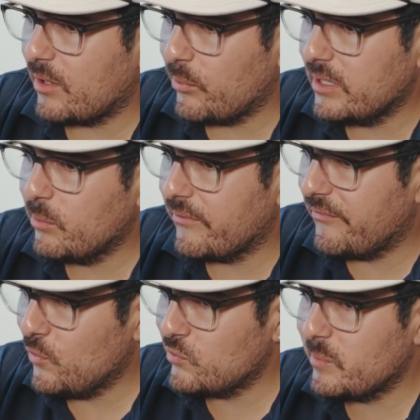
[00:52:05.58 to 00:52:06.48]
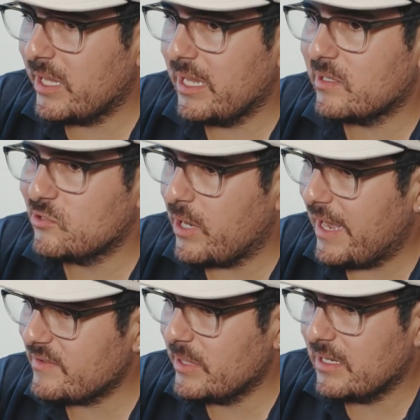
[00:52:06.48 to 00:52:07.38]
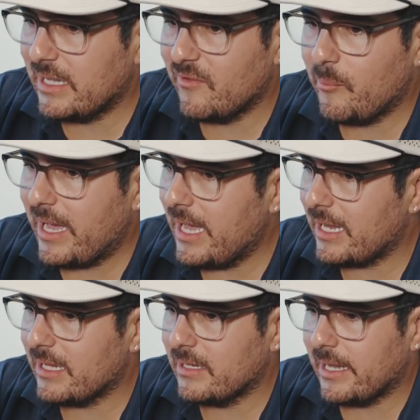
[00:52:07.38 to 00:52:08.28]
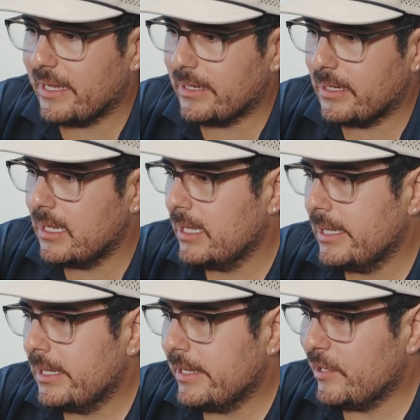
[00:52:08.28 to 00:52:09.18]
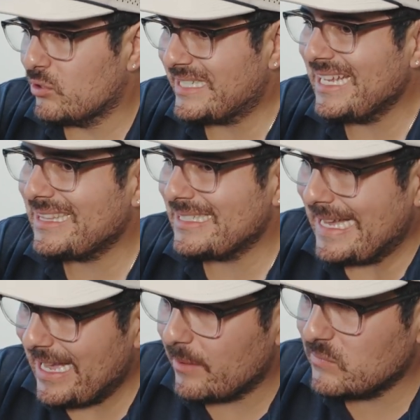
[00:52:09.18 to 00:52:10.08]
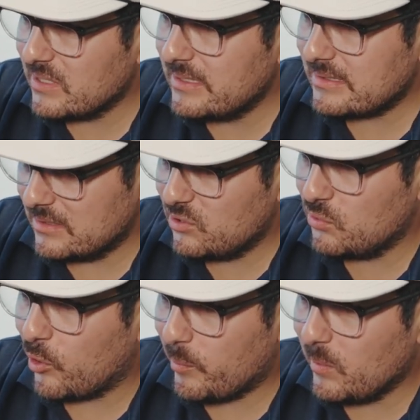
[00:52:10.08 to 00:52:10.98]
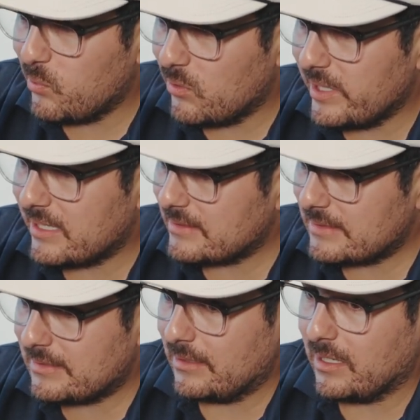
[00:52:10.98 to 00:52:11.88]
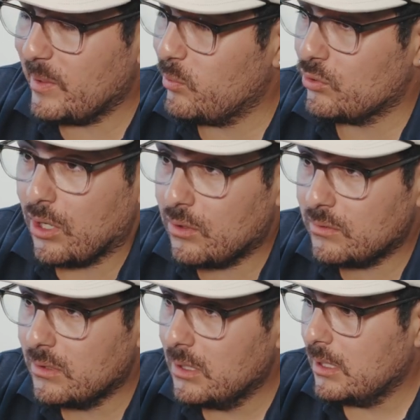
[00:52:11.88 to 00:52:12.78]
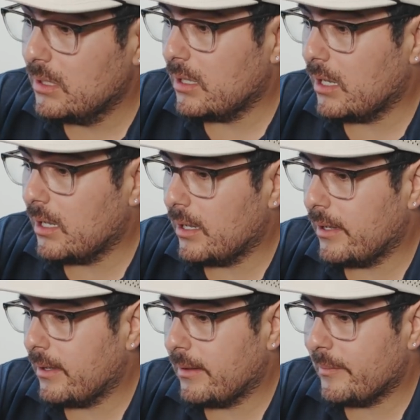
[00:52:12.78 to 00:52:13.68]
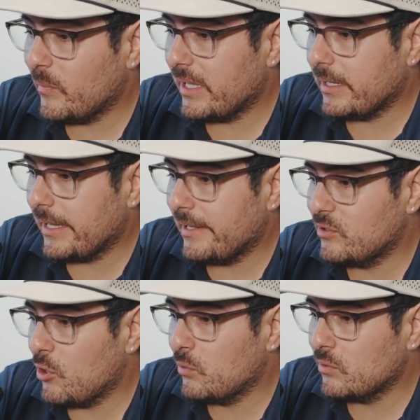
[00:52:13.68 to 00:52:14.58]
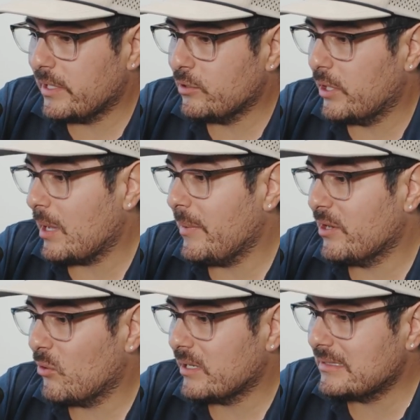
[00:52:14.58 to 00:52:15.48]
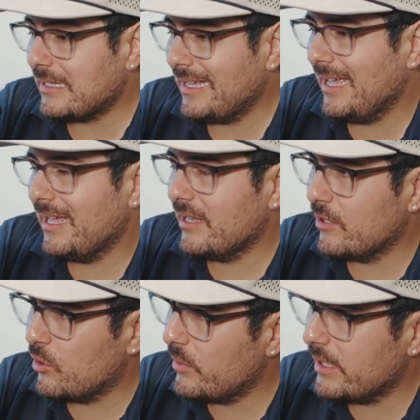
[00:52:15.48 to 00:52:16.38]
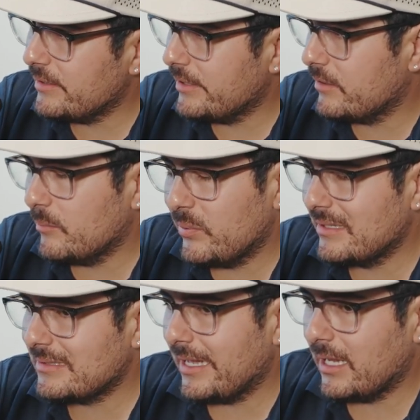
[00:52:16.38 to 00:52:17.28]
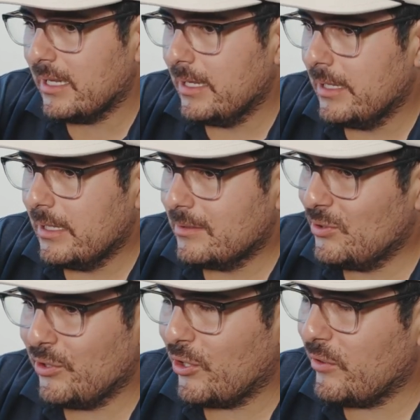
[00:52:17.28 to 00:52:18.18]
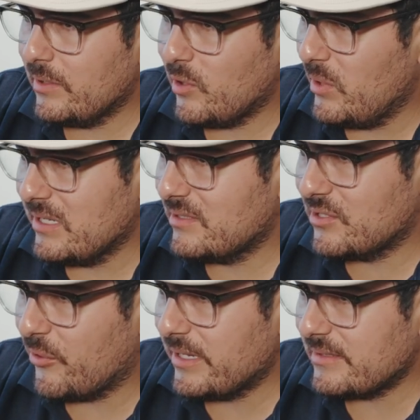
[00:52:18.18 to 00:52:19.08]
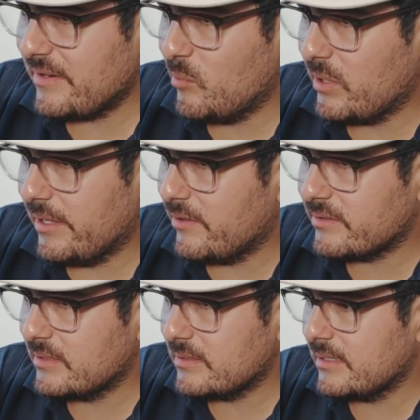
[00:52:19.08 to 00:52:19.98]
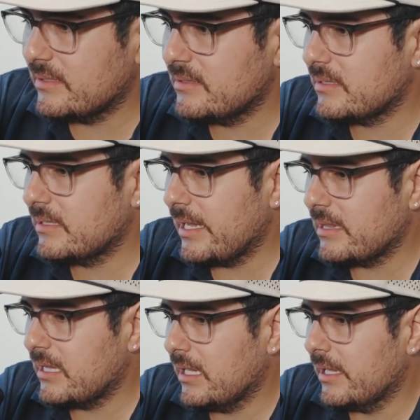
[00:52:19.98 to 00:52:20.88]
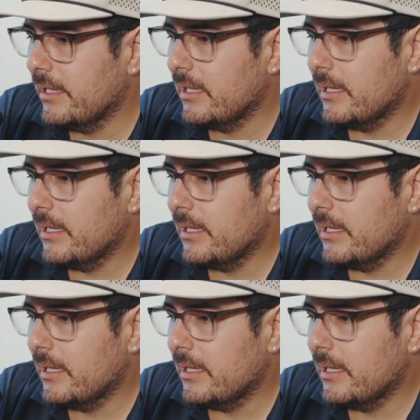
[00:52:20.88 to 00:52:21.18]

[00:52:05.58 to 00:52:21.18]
like, really what fuels me and drives me to give back and take the time to listen to our people because a lot of people don't. And don't and look at minorities like, you know what, but it's like, dude, their money's as green as everybody else's is, and I think,